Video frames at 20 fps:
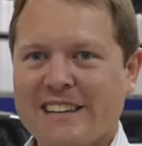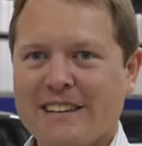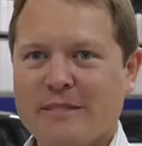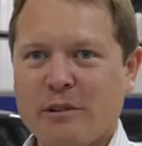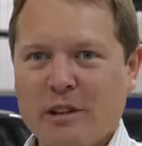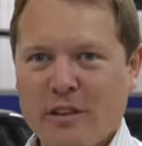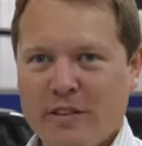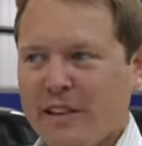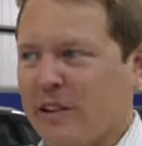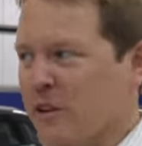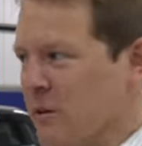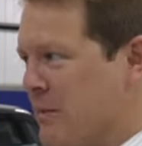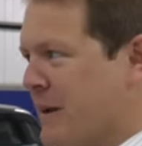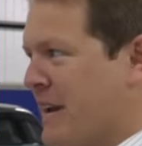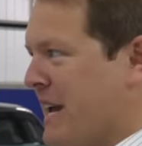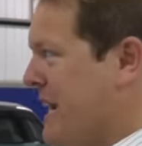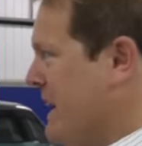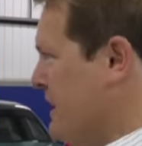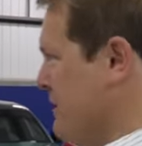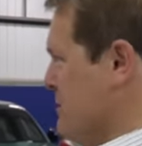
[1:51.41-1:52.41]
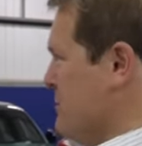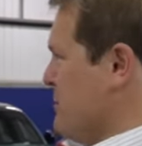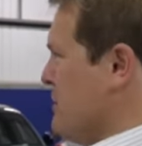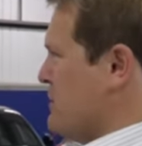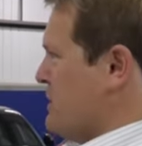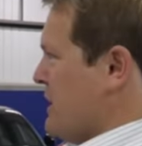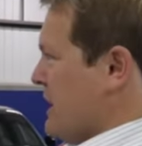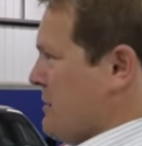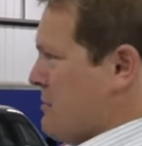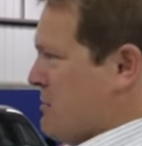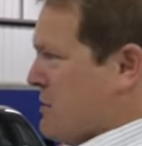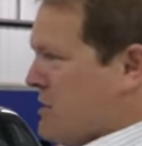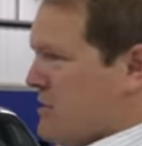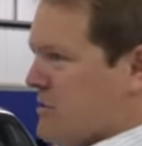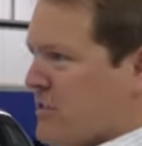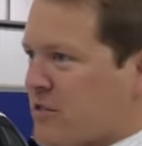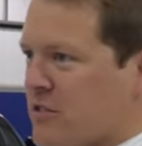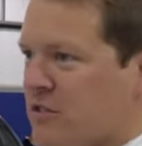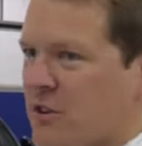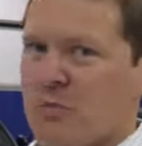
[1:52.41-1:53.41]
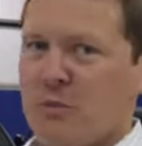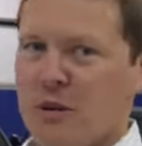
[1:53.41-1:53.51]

But it's still the beginning of the project because there's so